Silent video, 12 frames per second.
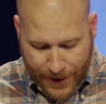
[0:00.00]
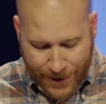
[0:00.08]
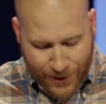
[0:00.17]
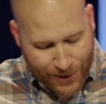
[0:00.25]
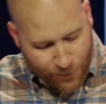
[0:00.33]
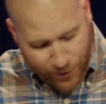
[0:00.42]

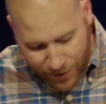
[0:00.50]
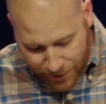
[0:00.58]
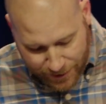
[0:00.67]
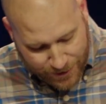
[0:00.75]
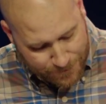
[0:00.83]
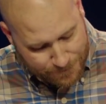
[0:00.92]
And
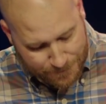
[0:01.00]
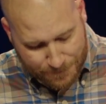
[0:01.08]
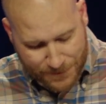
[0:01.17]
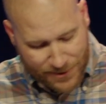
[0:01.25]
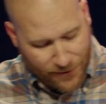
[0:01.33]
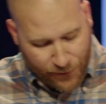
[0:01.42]
really,
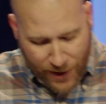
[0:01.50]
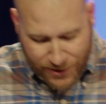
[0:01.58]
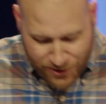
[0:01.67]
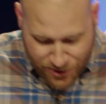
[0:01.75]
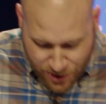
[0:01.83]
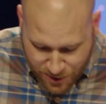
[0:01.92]

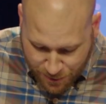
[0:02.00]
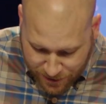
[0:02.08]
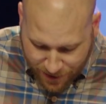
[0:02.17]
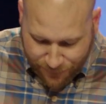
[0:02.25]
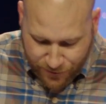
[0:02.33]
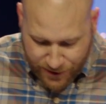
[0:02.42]
self-righteous judgment
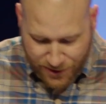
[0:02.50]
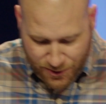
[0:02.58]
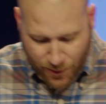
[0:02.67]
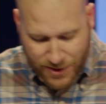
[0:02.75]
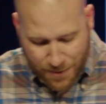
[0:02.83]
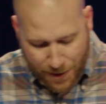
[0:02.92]
and confrontation
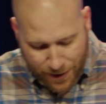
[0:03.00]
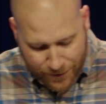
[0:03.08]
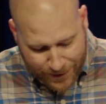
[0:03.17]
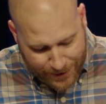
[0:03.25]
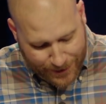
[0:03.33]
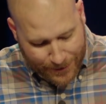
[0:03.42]
is always
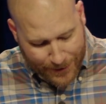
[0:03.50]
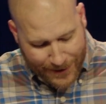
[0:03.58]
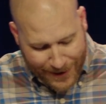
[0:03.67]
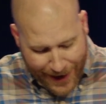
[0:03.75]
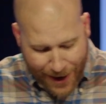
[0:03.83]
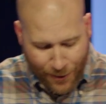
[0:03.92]
about
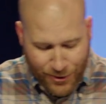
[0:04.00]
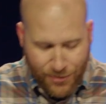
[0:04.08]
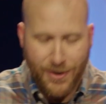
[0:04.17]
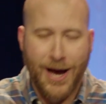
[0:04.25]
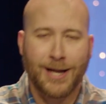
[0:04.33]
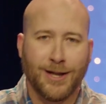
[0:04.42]
how
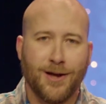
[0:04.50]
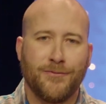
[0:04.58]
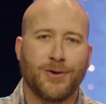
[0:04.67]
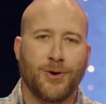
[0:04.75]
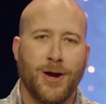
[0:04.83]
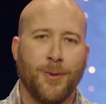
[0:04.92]
you're not
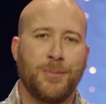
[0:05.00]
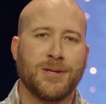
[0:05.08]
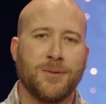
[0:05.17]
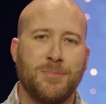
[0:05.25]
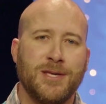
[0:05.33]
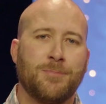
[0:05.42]
loving or
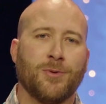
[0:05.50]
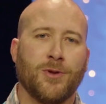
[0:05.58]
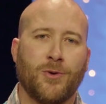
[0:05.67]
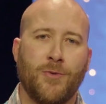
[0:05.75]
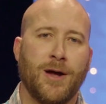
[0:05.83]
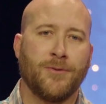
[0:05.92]
helping the people
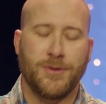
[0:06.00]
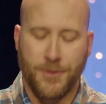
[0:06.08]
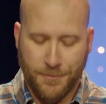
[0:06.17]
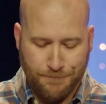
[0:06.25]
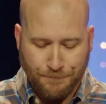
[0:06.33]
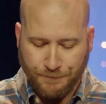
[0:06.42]
around you.